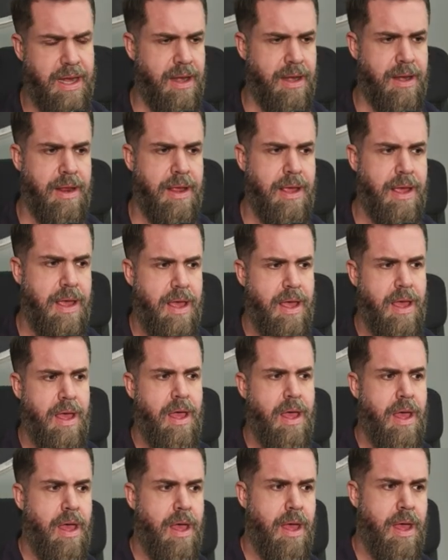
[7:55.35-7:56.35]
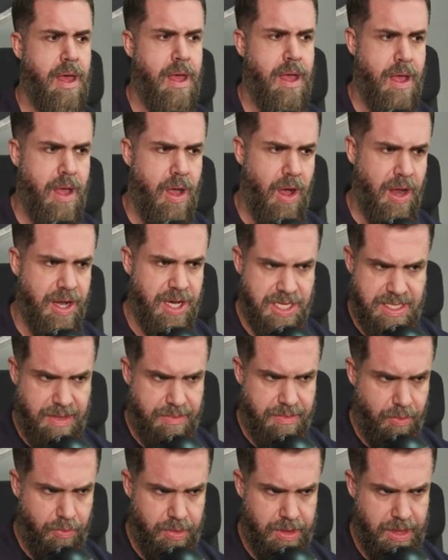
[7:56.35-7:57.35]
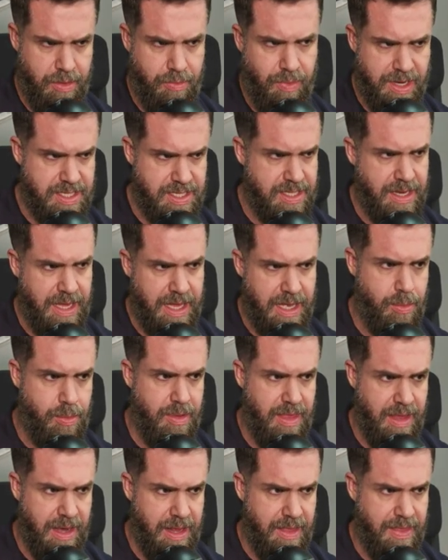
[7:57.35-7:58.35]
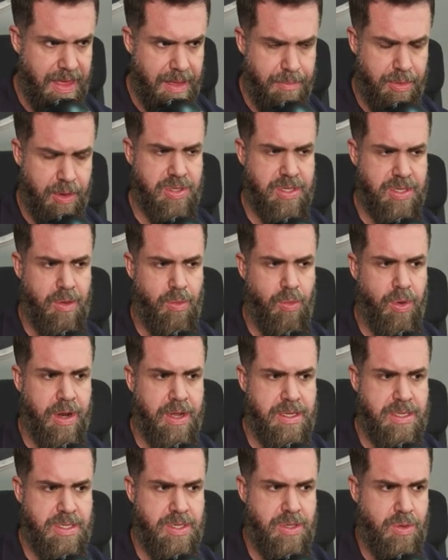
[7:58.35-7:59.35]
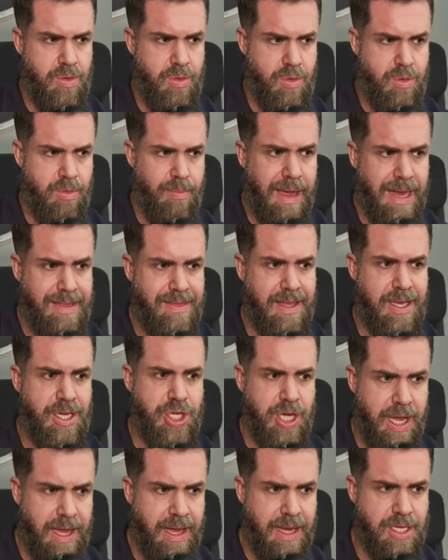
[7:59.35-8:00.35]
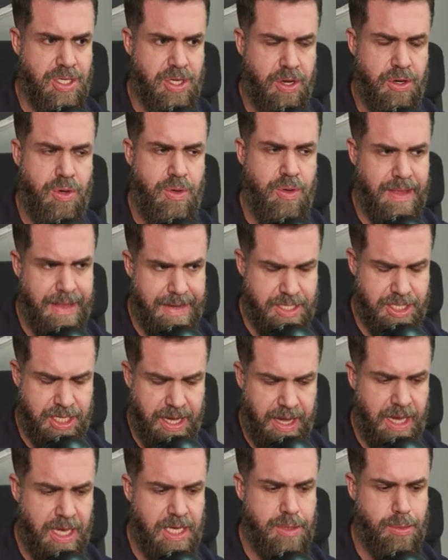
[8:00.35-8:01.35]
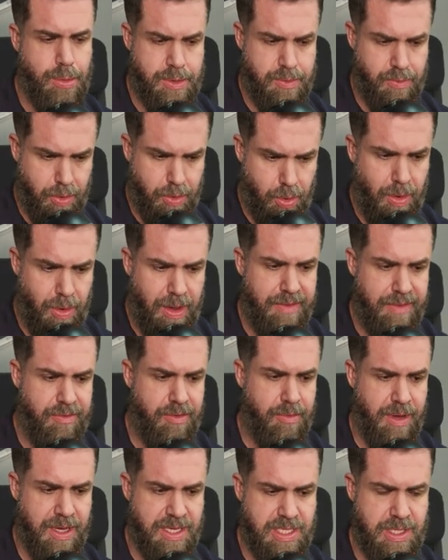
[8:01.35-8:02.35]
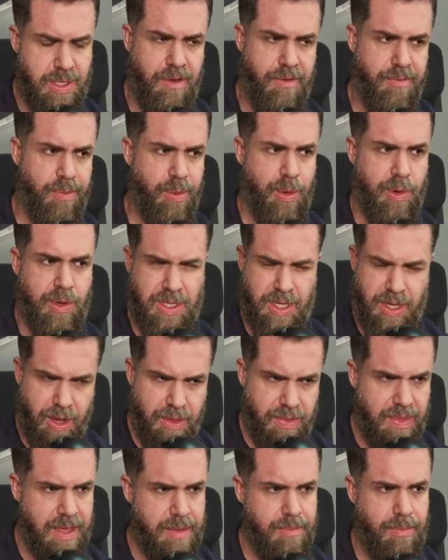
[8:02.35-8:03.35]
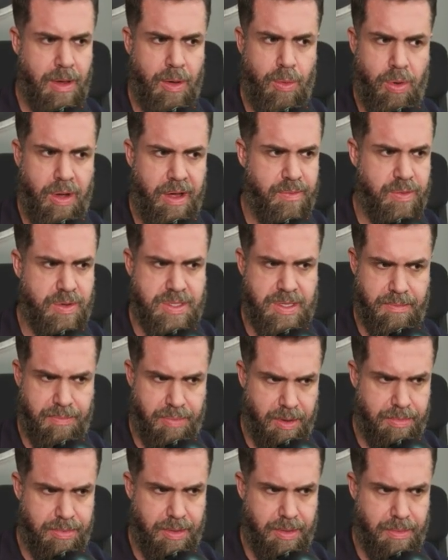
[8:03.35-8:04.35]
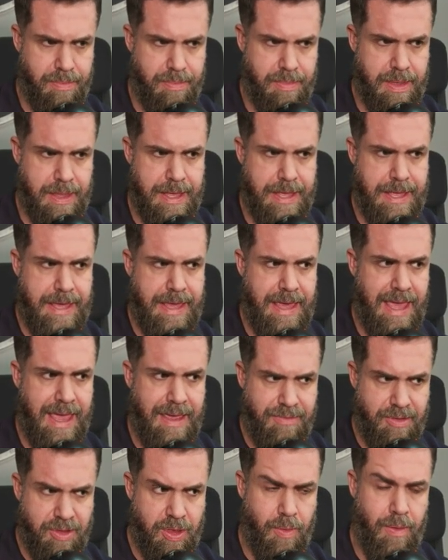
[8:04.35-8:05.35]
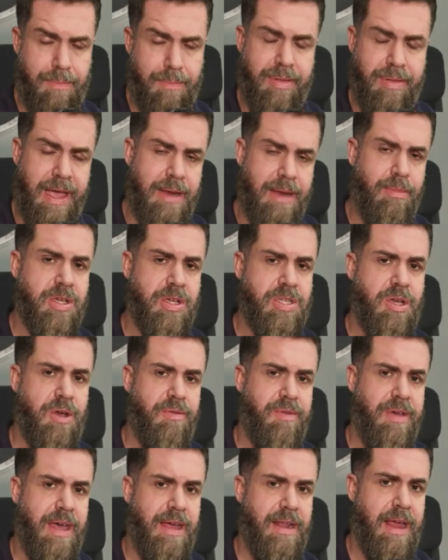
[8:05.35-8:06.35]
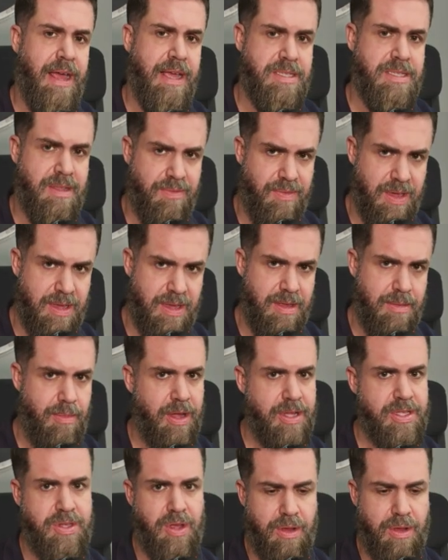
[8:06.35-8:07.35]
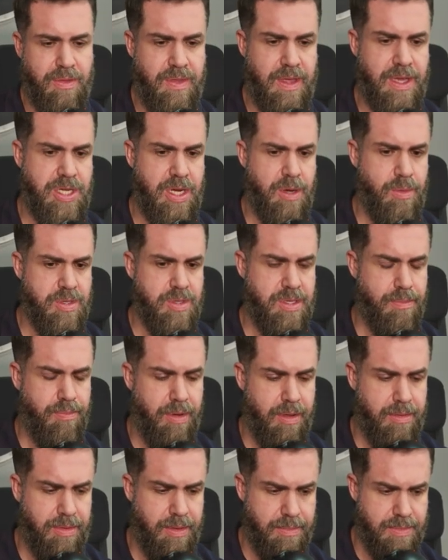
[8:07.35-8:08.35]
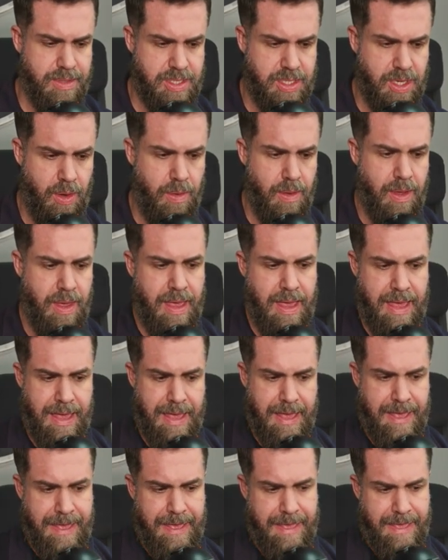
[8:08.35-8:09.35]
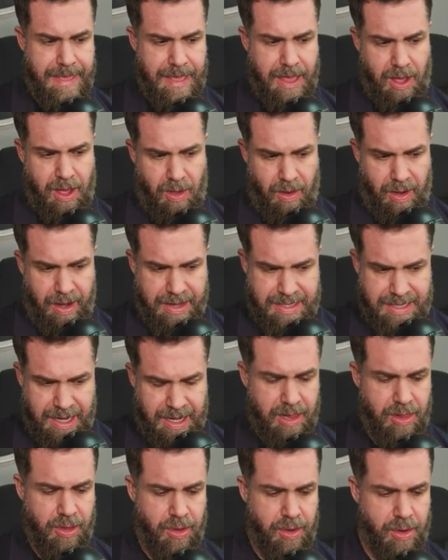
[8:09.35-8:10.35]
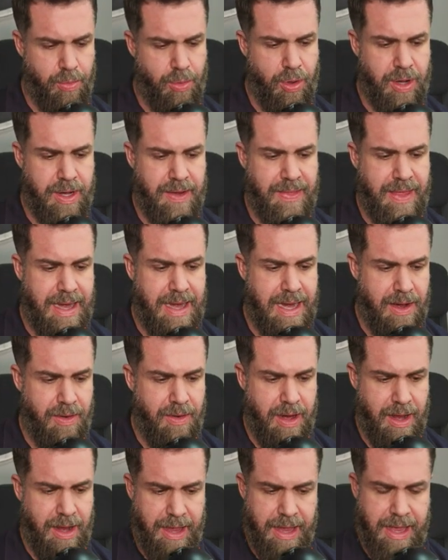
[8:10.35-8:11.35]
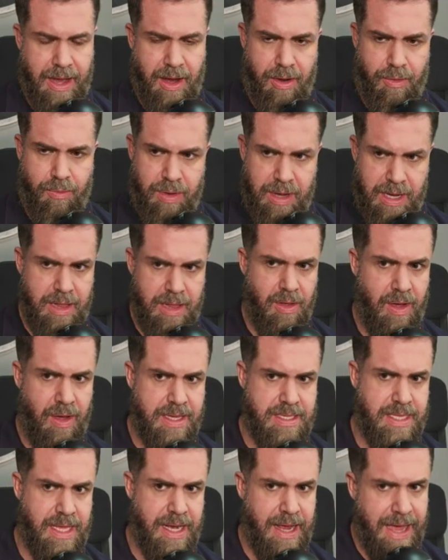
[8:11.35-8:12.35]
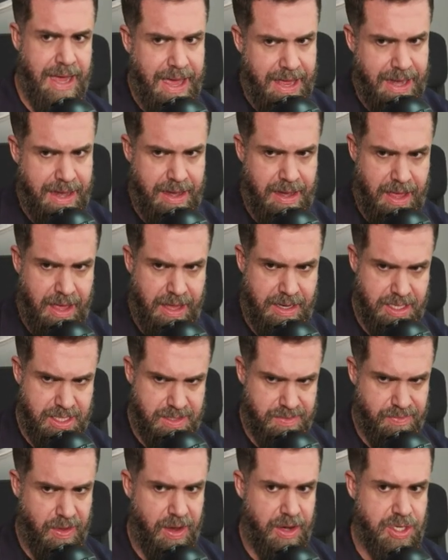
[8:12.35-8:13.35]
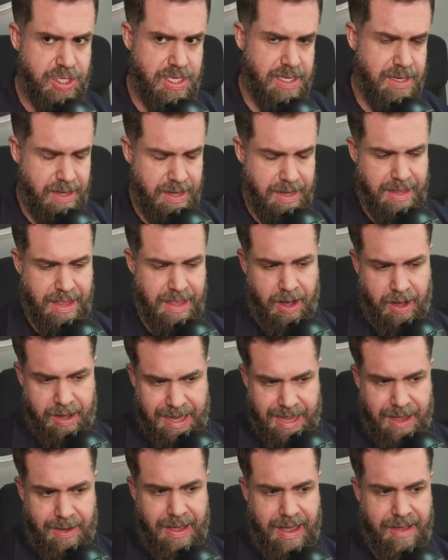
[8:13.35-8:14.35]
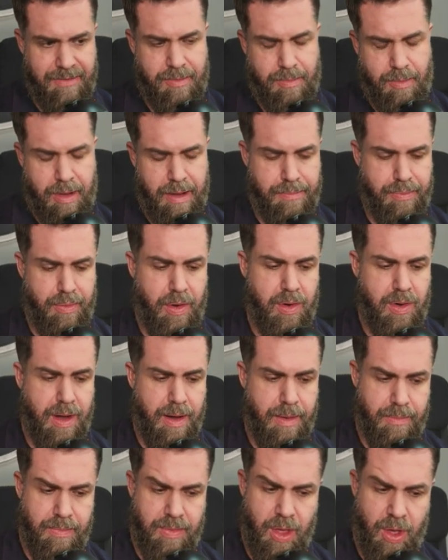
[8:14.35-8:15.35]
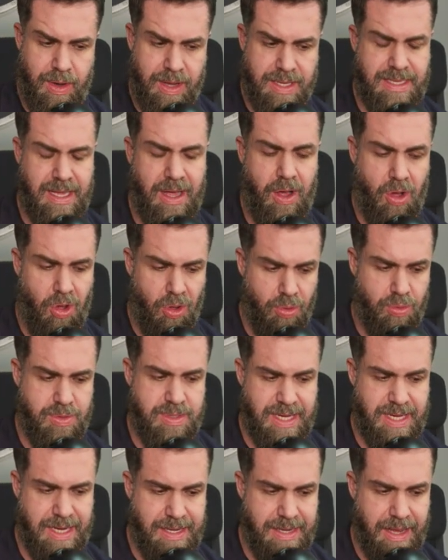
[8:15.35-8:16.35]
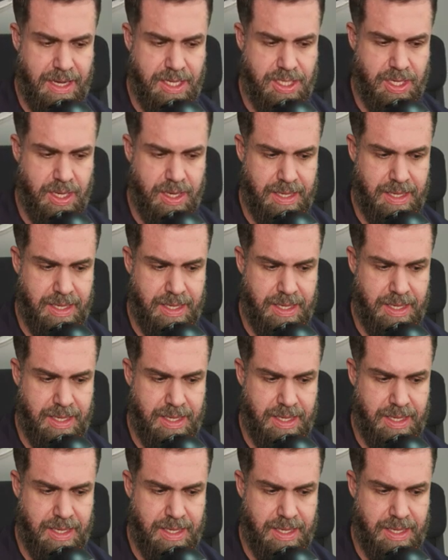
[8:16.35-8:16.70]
And I just never really resonated with any of that, because I wanted to make the change. I knew that change was required for myself, because I don't think my wife was the problem. Even played myself out as the victim, I don't think she was the problem. So I'd done a lot of work in that area, and I realized that I had a dysfunction that I now have in my program known as the old teenager.